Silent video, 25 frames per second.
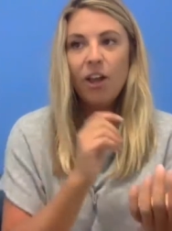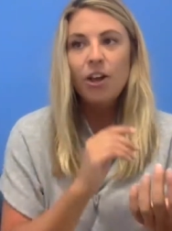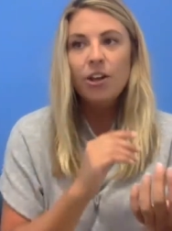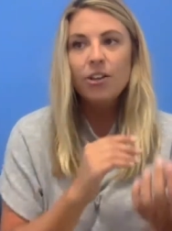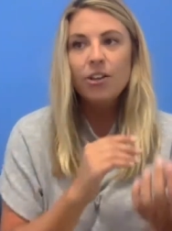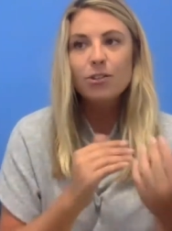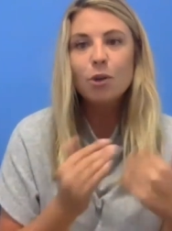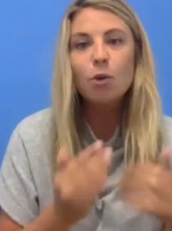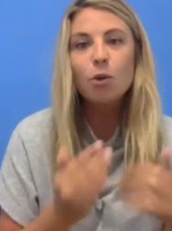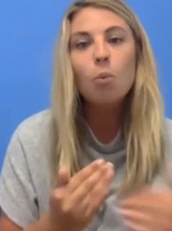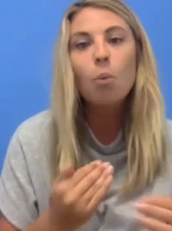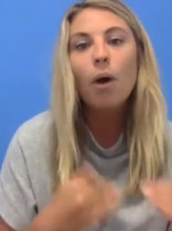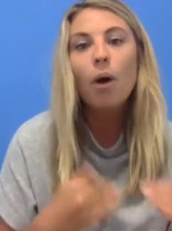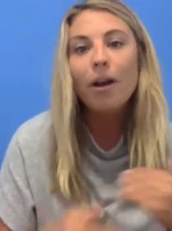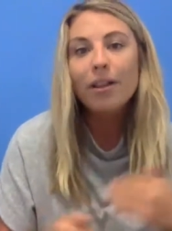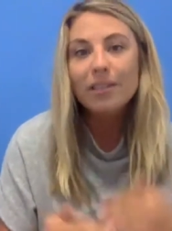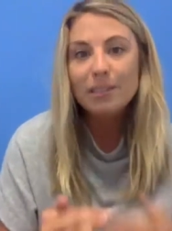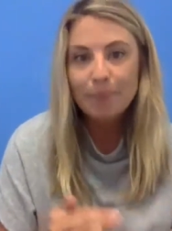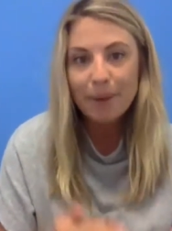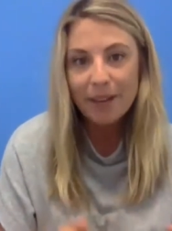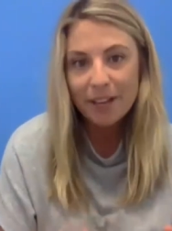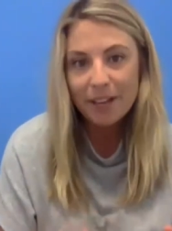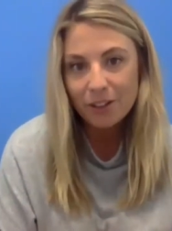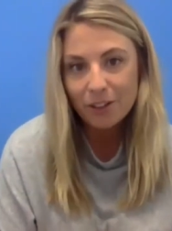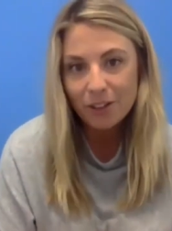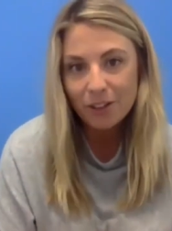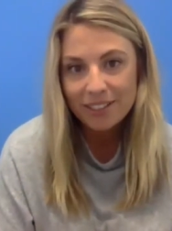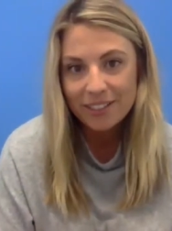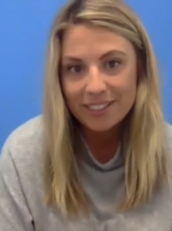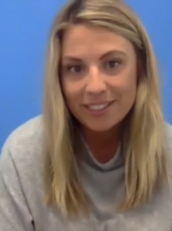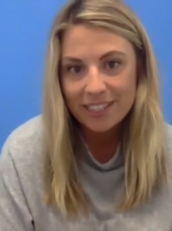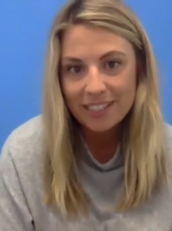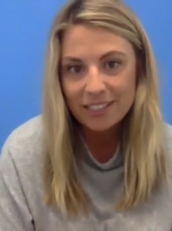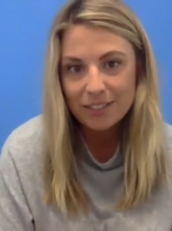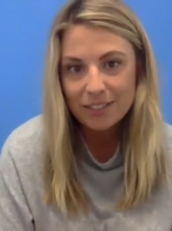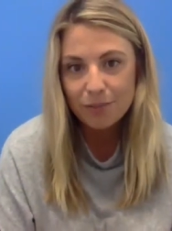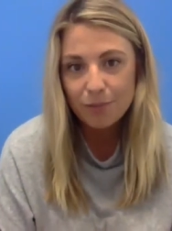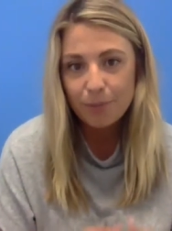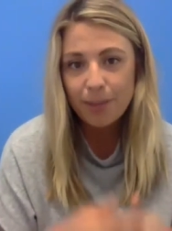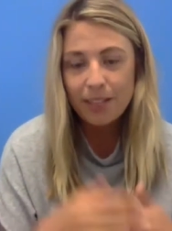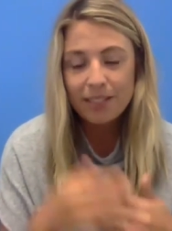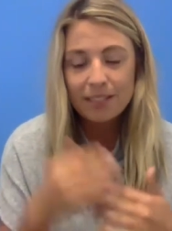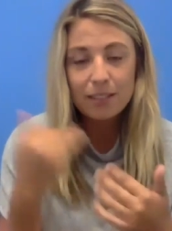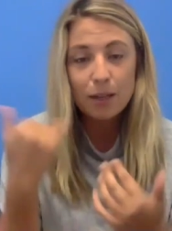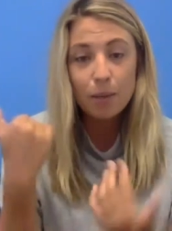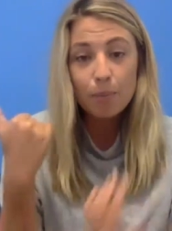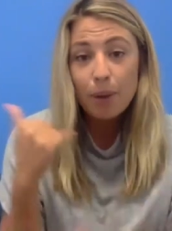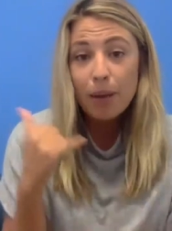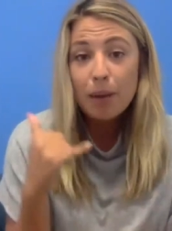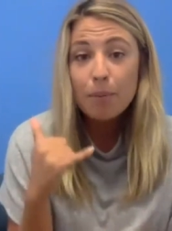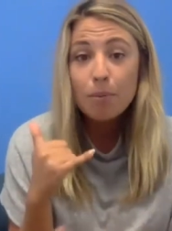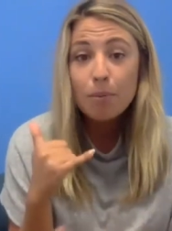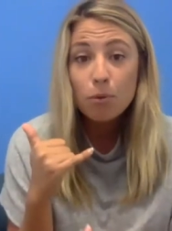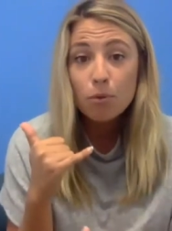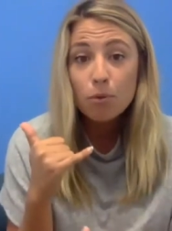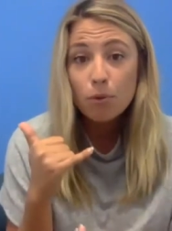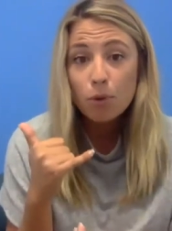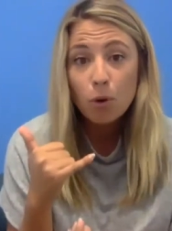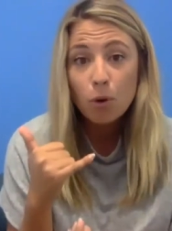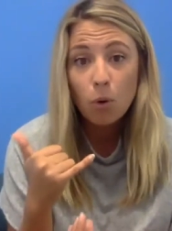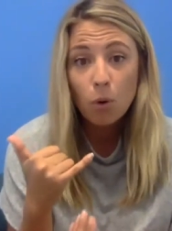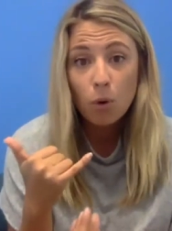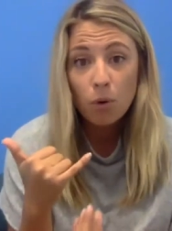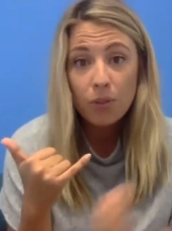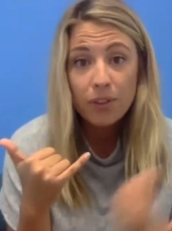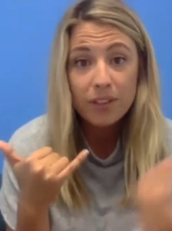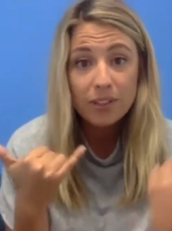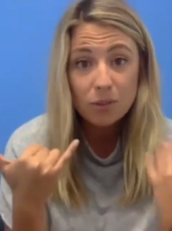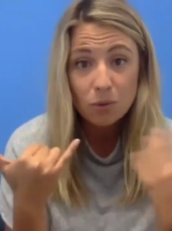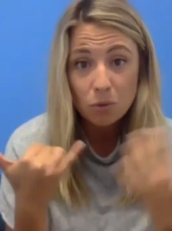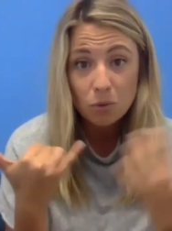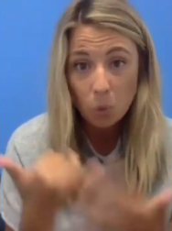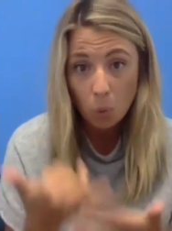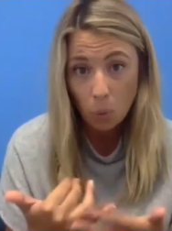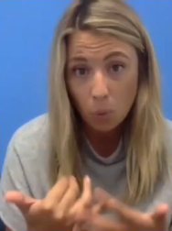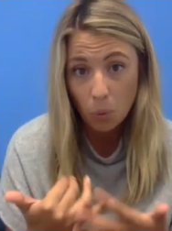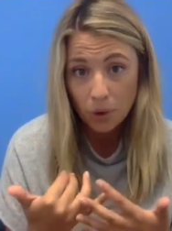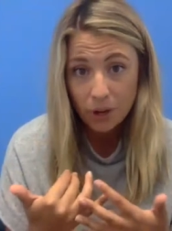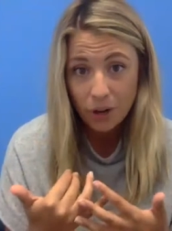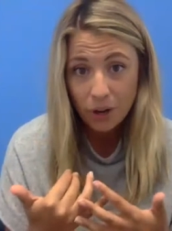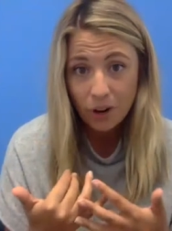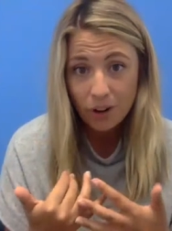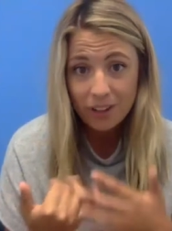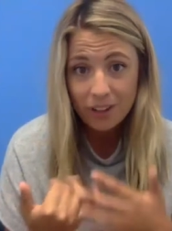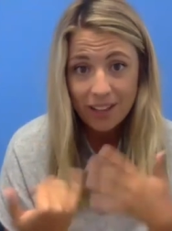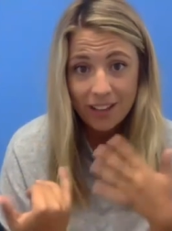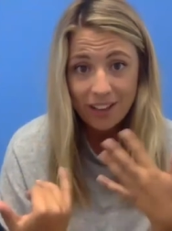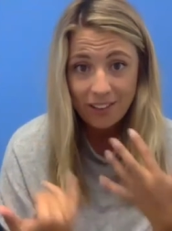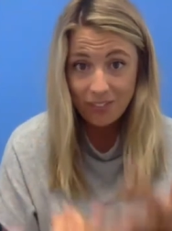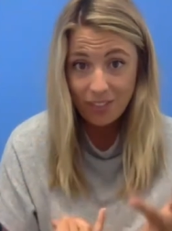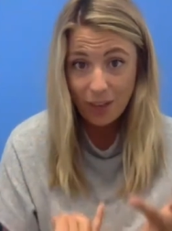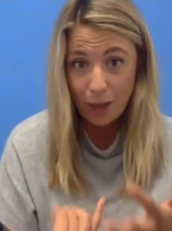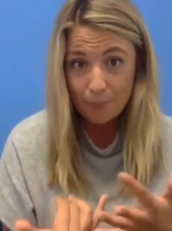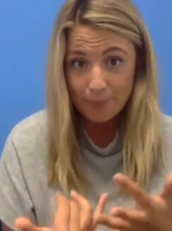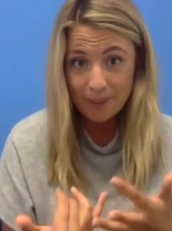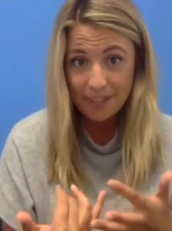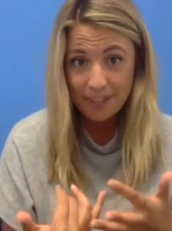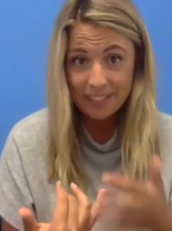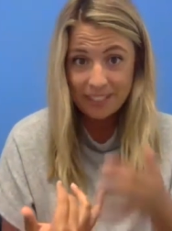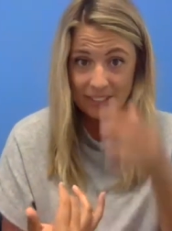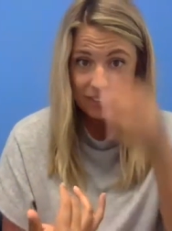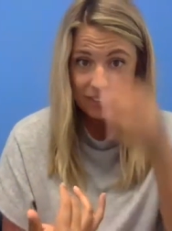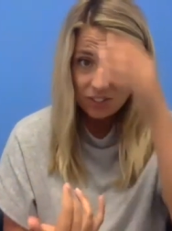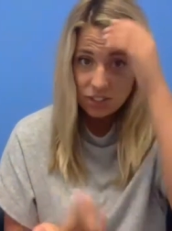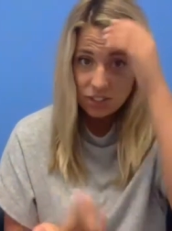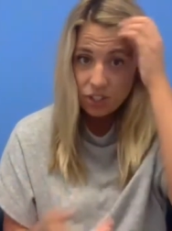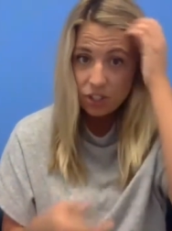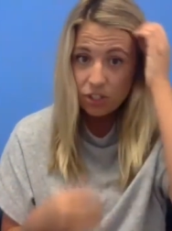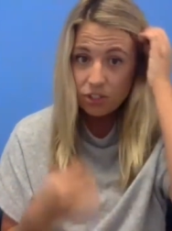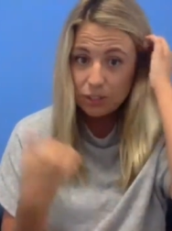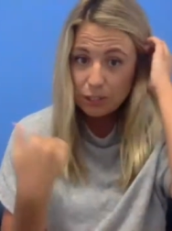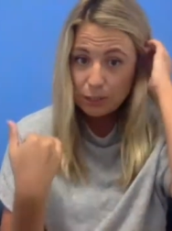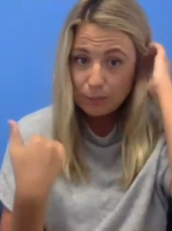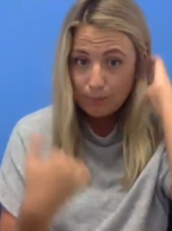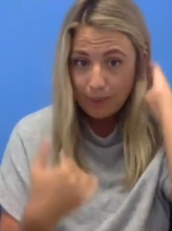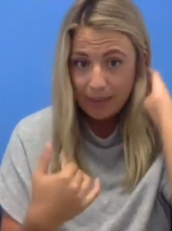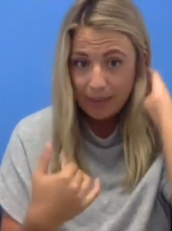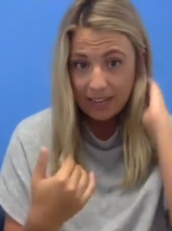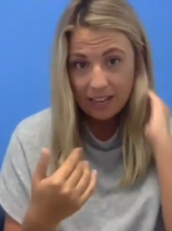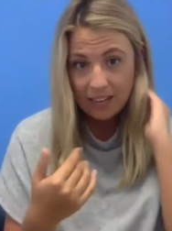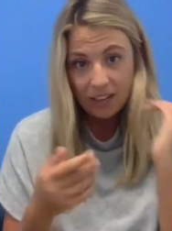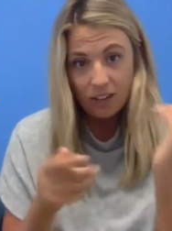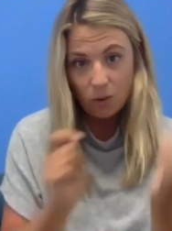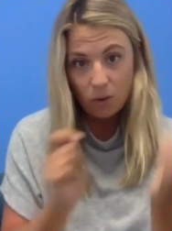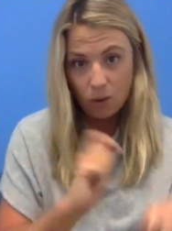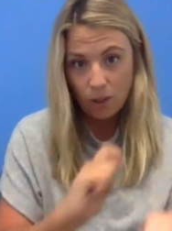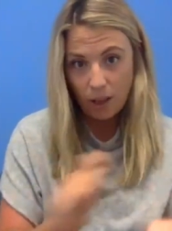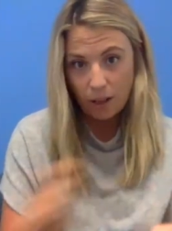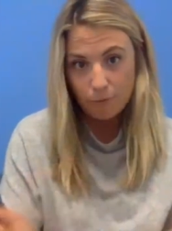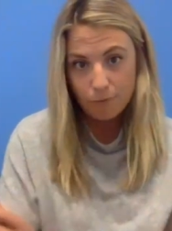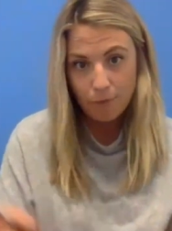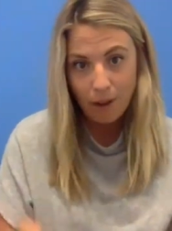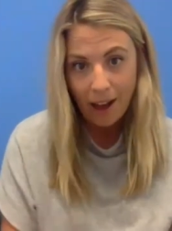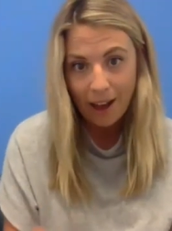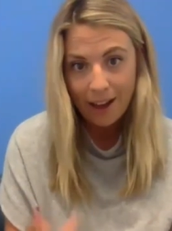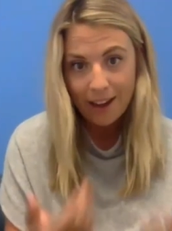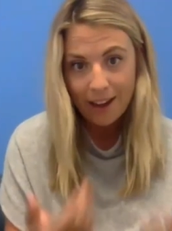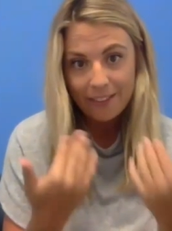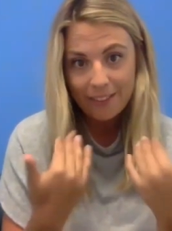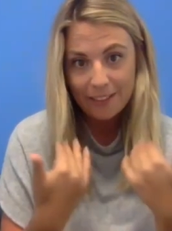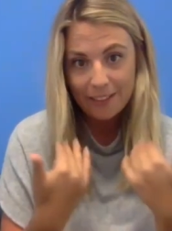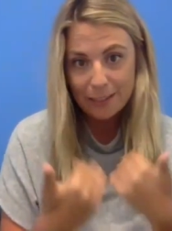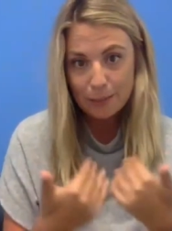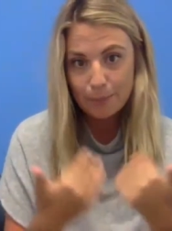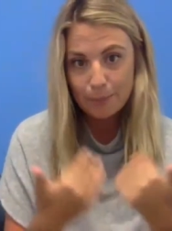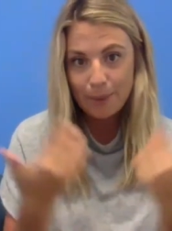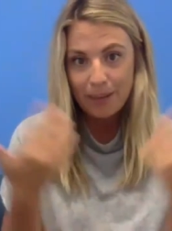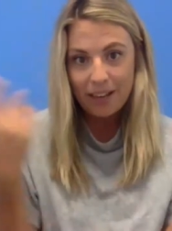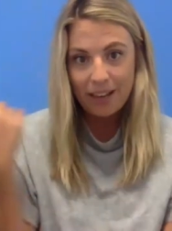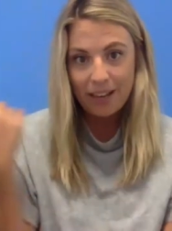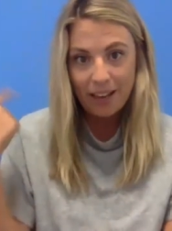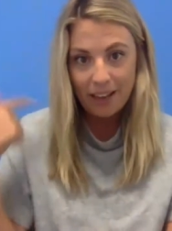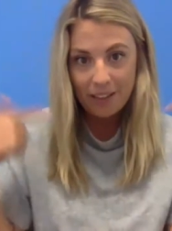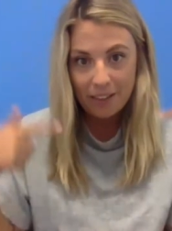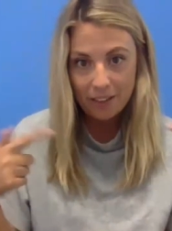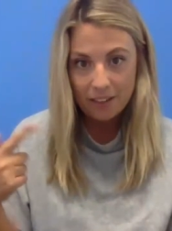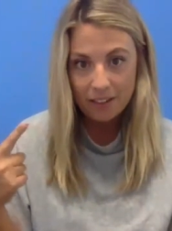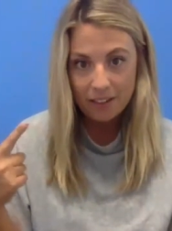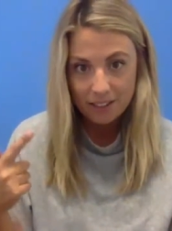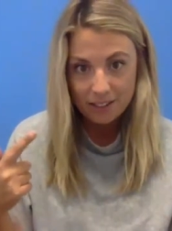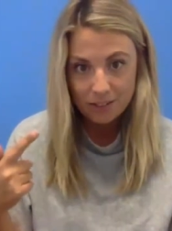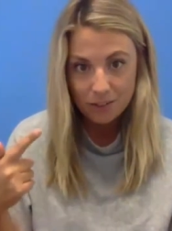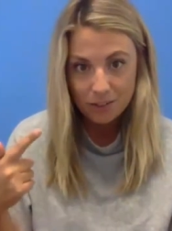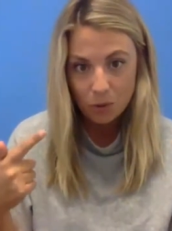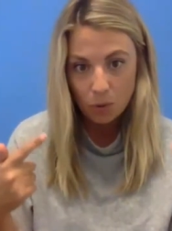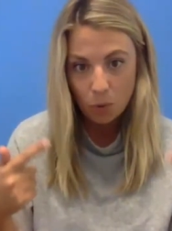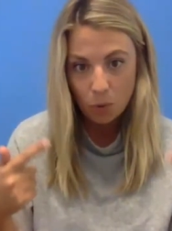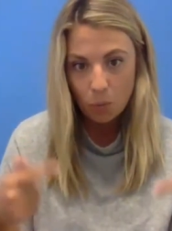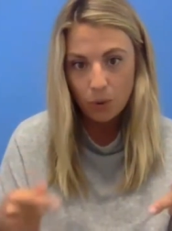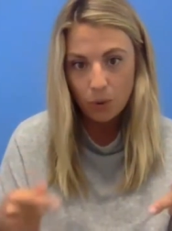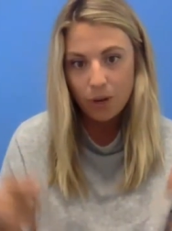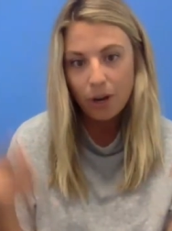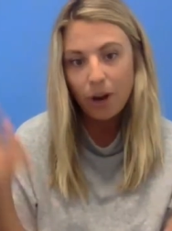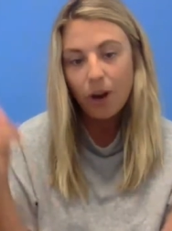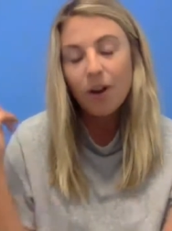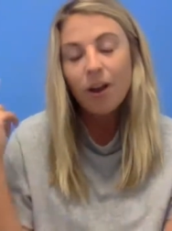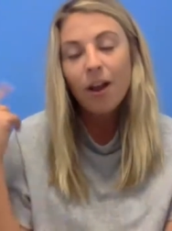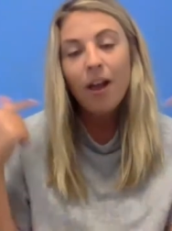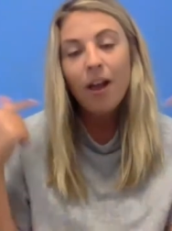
So words make a lot of sense to me. Some people record this on audio, like if that makes sense to you, speak it or like write it, then speak it and then listen to the audio.